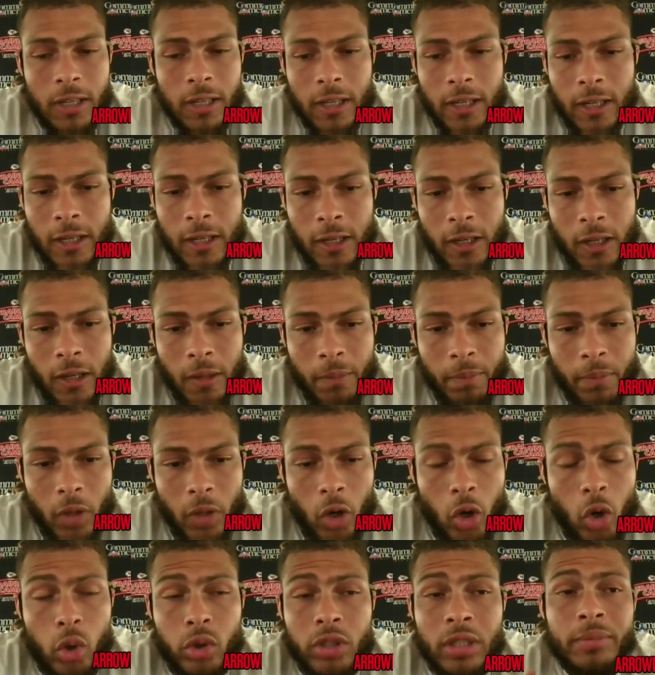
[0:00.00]
um,
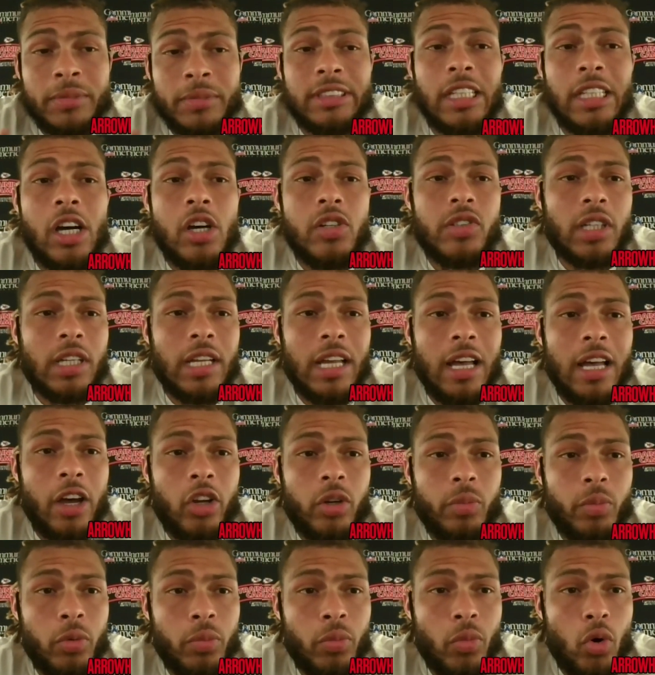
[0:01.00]
hold themselves
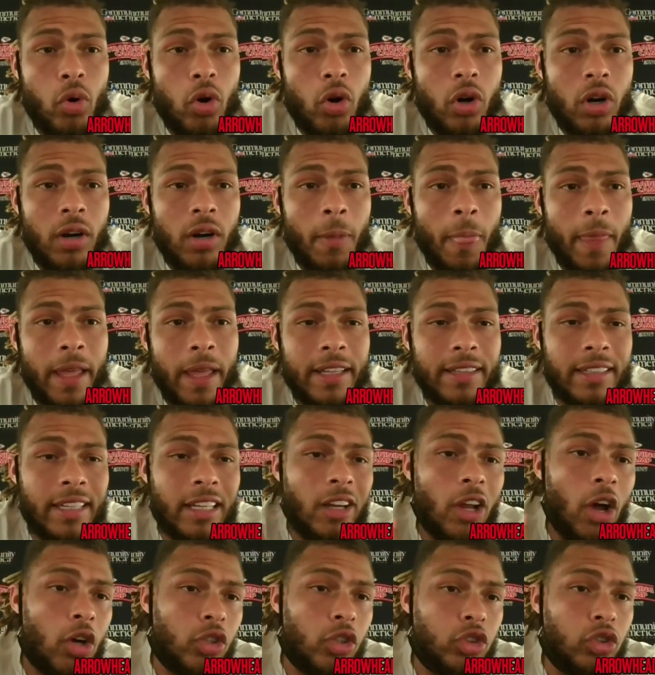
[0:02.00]
accountable more, and
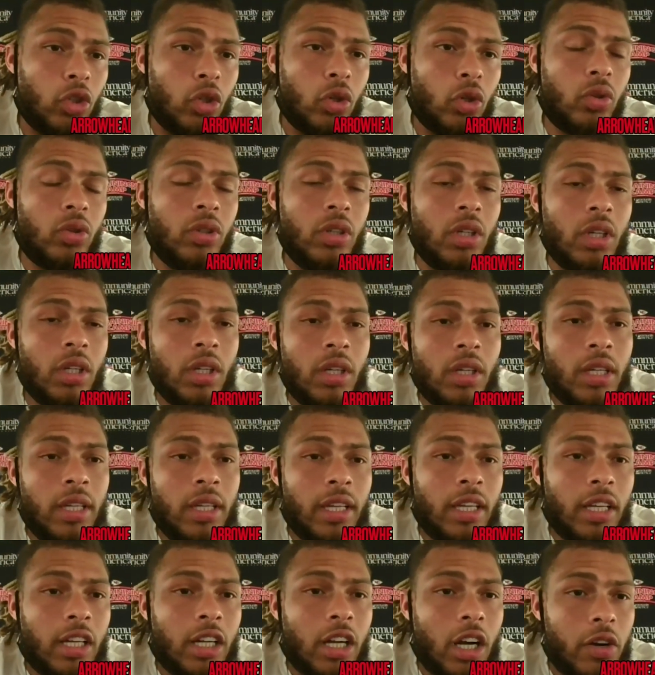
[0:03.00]
then also
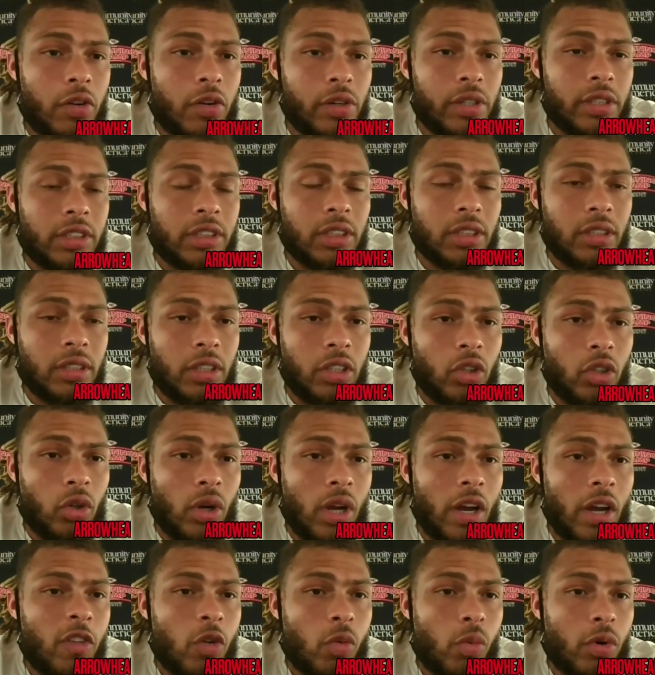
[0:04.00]
encourage, you know,
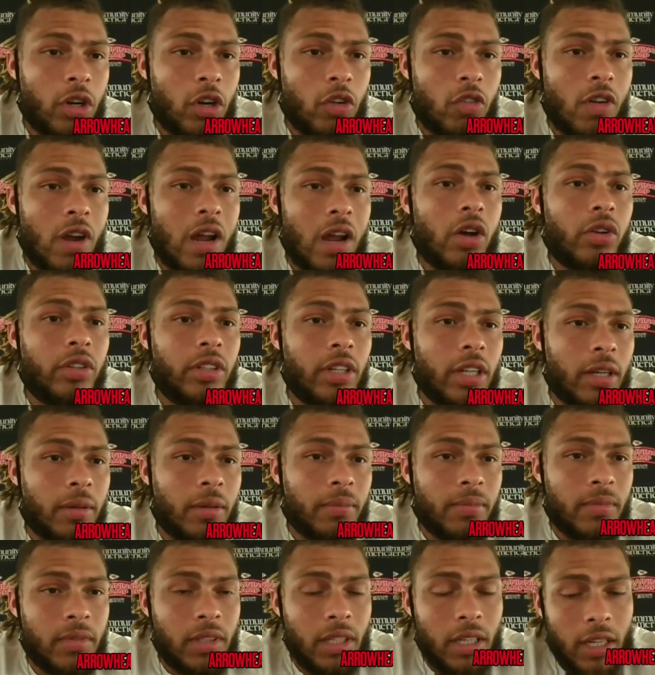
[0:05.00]
everyone around
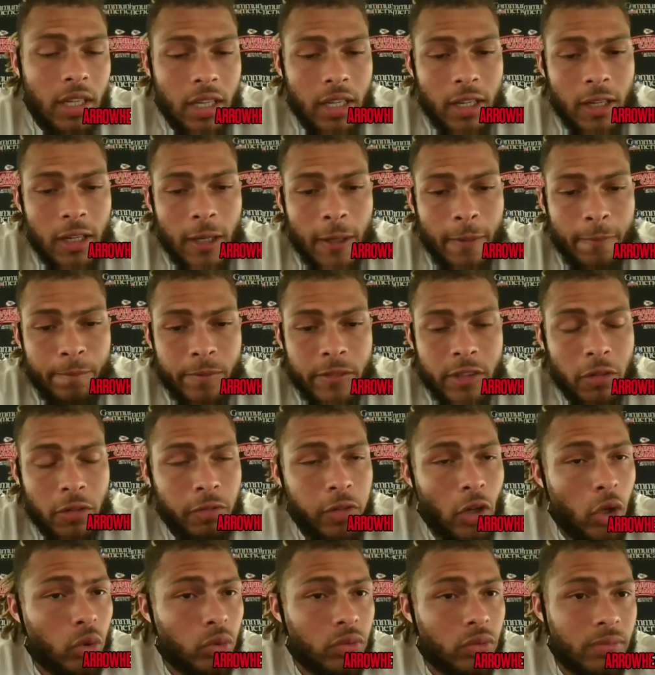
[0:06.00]
them uh, to
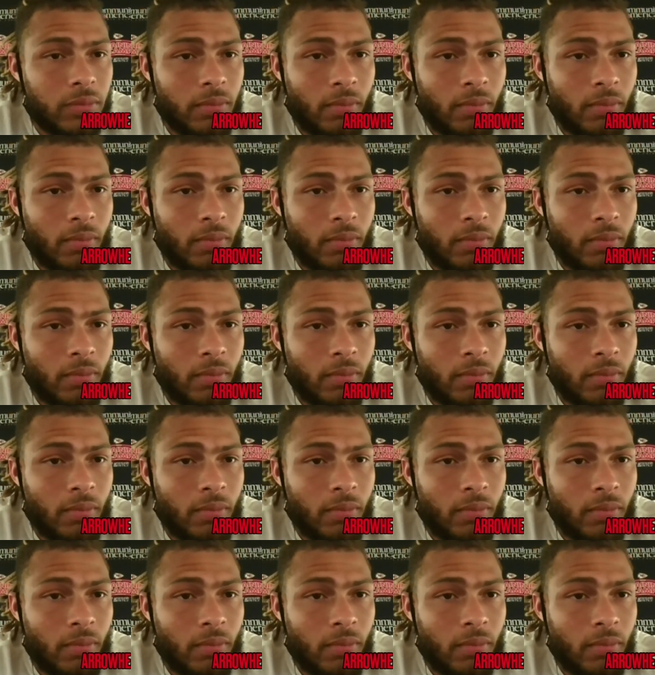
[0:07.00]
vote.